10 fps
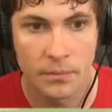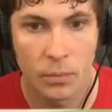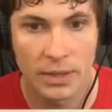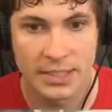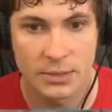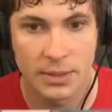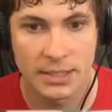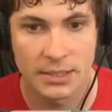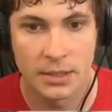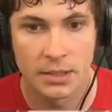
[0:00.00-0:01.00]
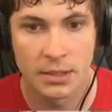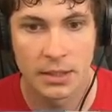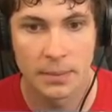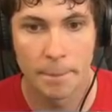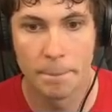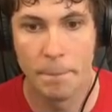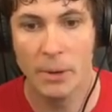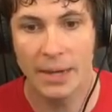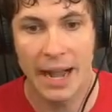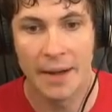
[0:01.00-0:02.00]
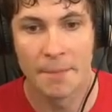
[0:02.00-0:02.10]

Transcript: Watch this, watch this. Booyah!